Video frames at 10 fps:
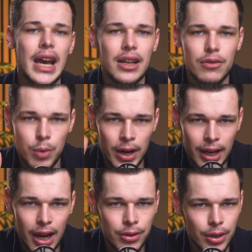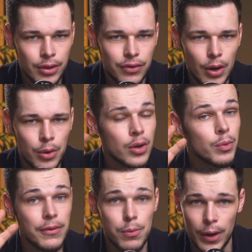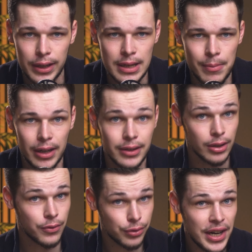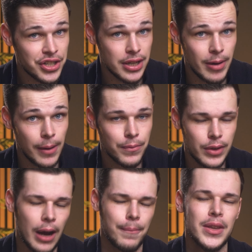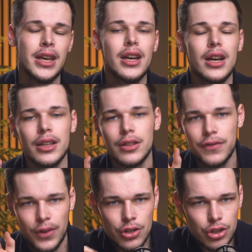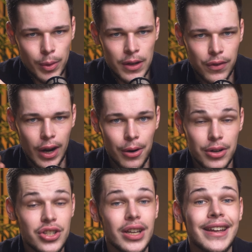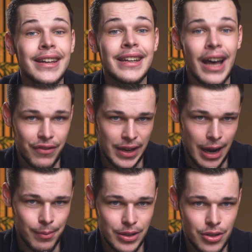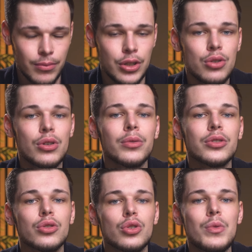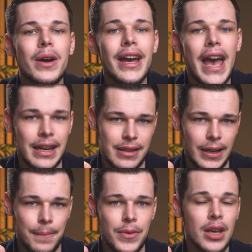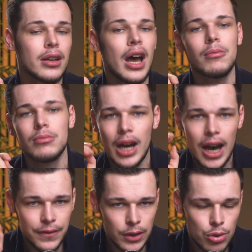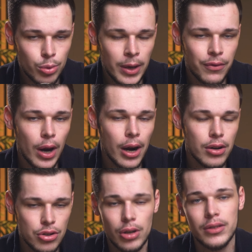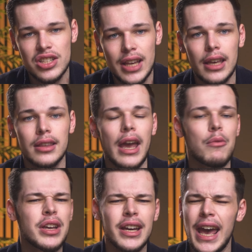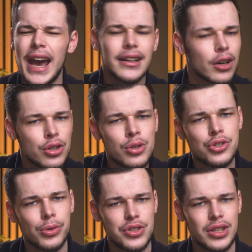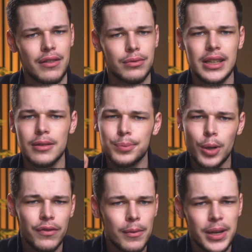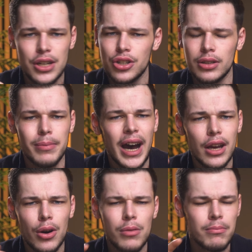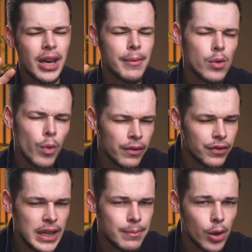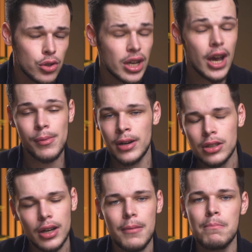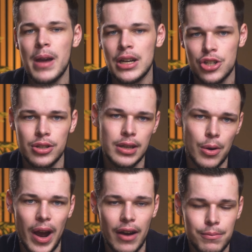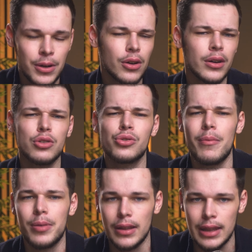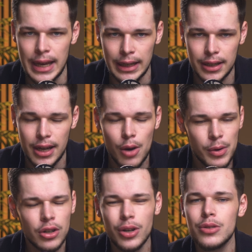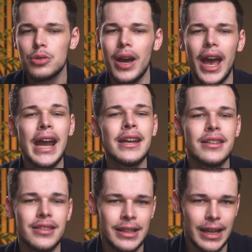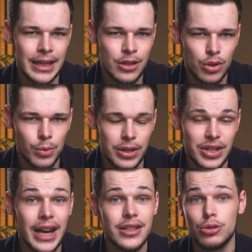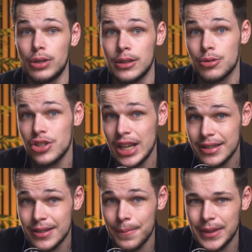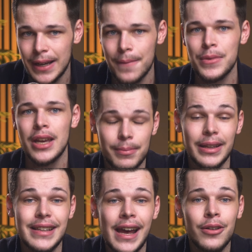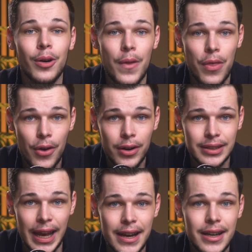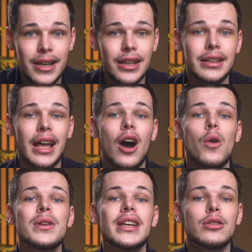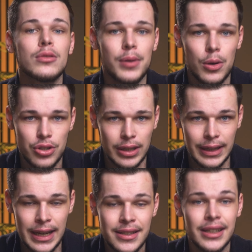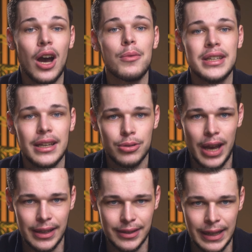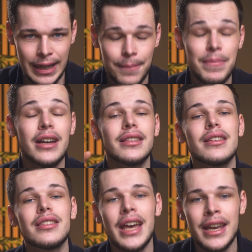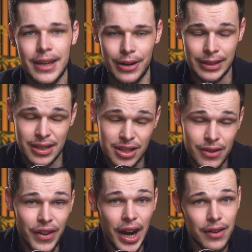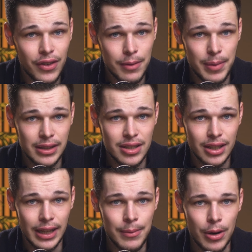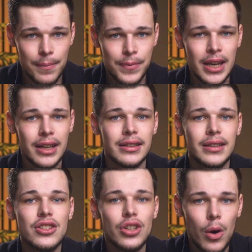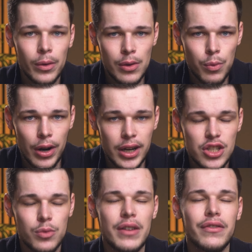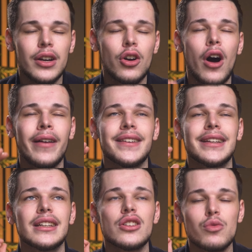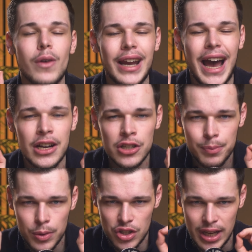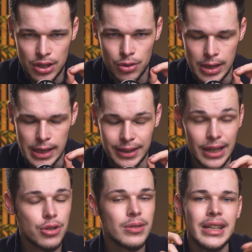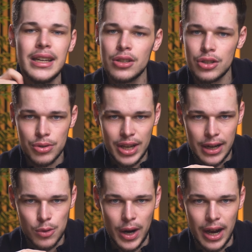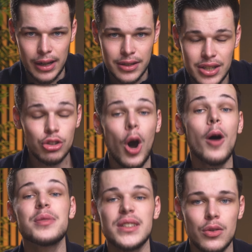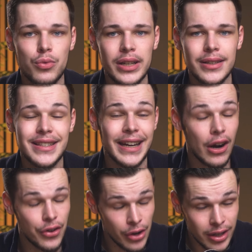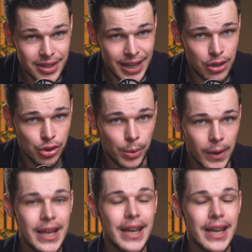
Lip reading: and have one account on the phone with one email, fresh email. Now, the first 24 hours, nothing happens. You don't do anything. Now, after those 24 hours, so on the second day, we can add our usual stuff, right? The profile picture, the bio, maybe one feed post. We're not going to mention the OF. We're not going to drop a link. We're not going to do anything that hints towards us trying to sell something. But then on the third day, now we get to posting links, and now we get to add the link. The thing here, and this is a very, very big disclaimer, this only works with content that is 100% unique, that you didn't use anywhere else, top tier reels that are not sexual,